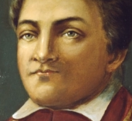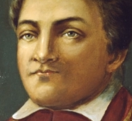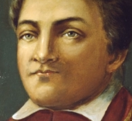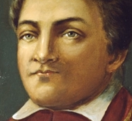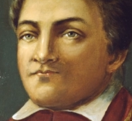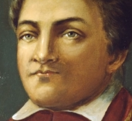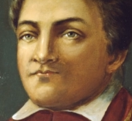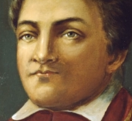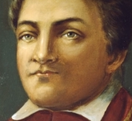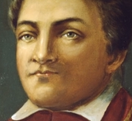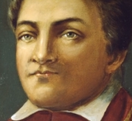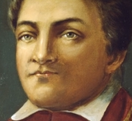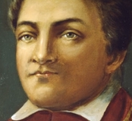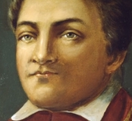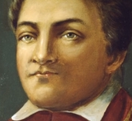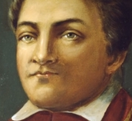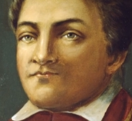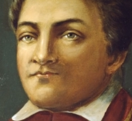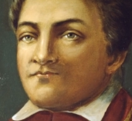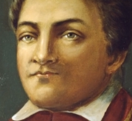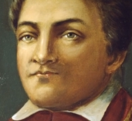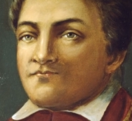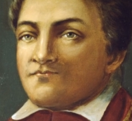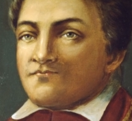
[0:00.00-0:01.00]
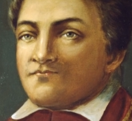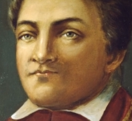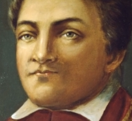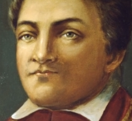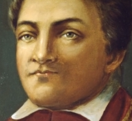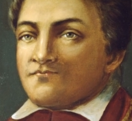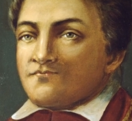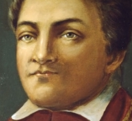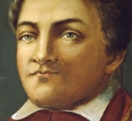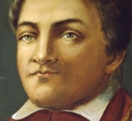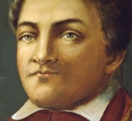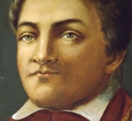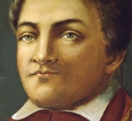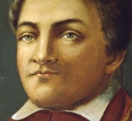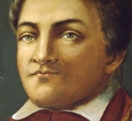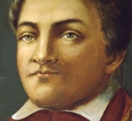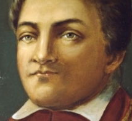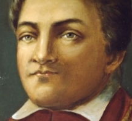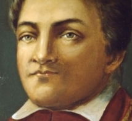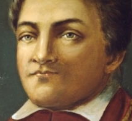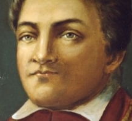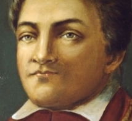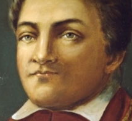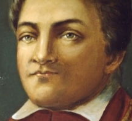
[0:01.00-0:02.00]
caring for the refugees
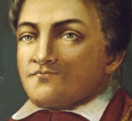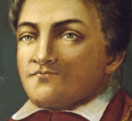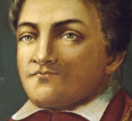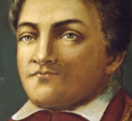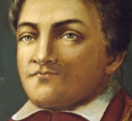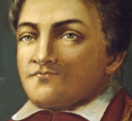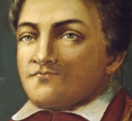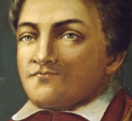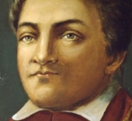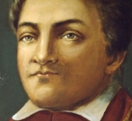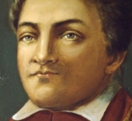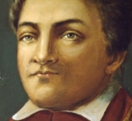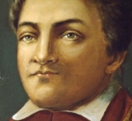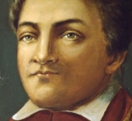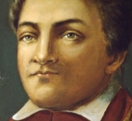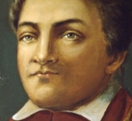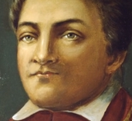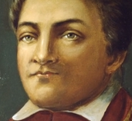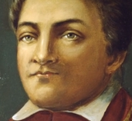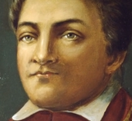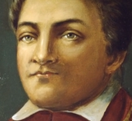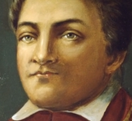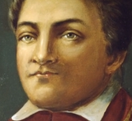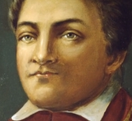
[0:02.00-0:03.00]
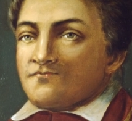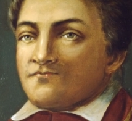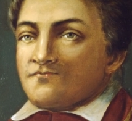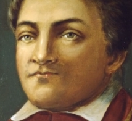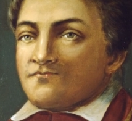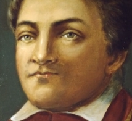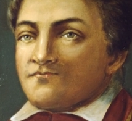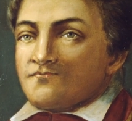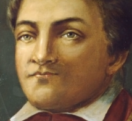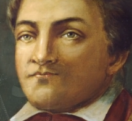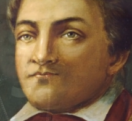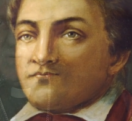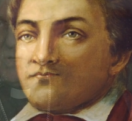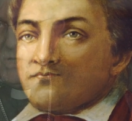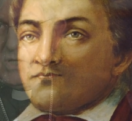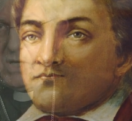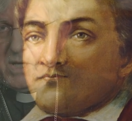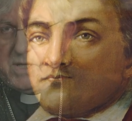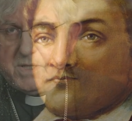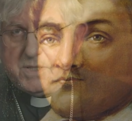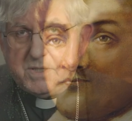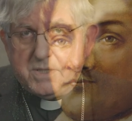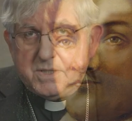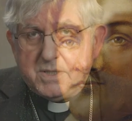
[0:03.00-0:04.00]
who were there dying in the fever
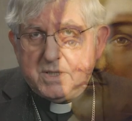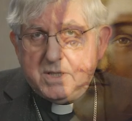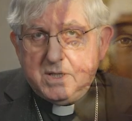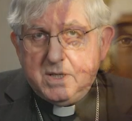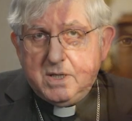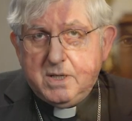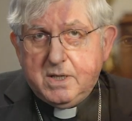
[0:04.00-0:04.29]
sheds.